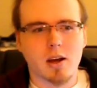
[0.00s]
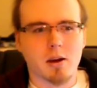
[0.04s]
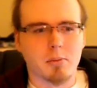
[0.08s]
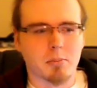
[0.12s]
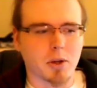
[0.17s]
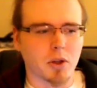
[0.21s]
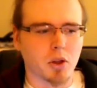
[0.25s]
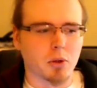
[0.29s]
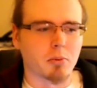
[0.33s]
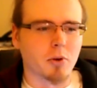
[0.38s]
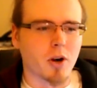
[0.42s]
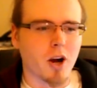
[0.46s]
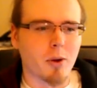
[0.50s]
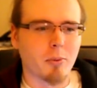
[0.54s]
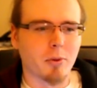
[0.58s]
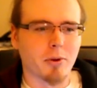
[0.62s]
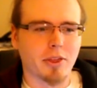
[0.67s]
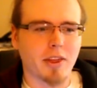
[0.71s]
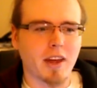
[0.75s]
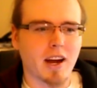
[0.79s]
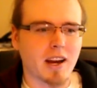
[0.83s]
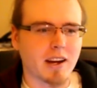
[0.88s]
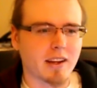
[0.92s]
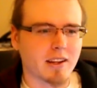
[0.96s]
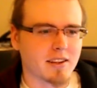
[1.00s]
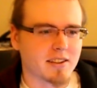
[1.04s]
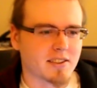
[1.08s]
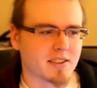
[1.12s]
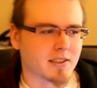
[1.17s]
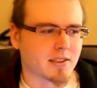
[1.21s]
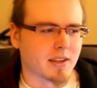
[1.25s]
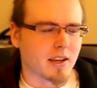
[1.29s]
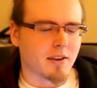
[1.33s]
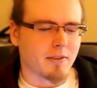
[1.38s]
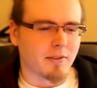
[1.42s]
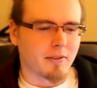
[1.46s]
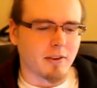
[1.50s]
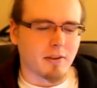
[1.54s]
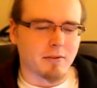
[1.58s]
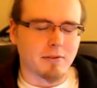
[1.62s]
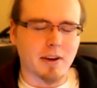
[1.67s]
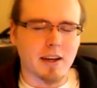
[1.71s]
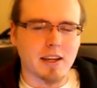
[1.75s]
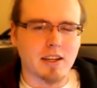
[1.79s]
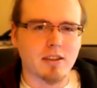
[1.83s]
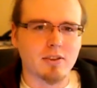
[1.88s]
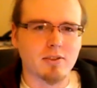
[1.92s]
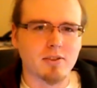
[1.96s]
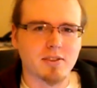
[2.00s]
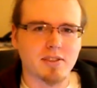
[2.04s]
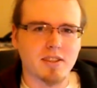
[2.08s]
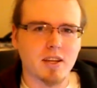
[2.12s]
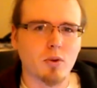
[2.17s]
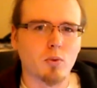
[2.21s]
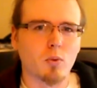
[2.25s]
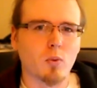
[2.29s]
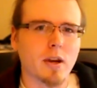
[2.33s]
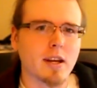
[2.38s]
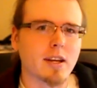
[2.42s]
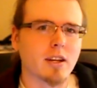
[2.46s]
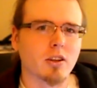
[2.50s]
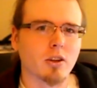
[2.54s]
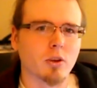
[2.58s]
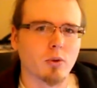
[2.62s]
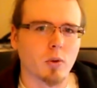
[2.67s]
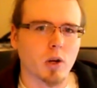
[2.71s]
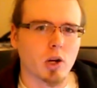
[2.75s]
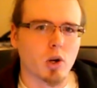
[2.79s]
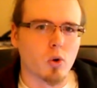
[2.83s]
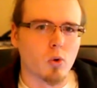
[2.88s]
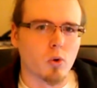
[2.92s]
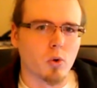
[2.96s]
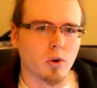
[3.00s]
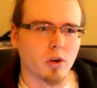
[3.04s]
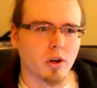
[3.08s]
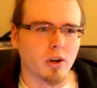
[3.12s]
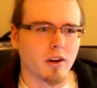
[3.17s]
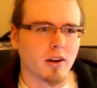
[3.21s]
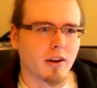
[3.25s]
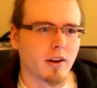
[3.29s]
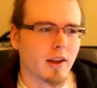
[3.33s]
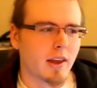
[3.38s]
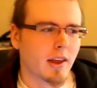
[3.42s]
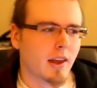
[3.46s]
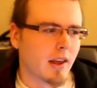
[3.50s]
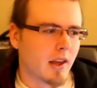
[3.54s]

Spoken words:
But the problem with that is that if I use a regular recorder,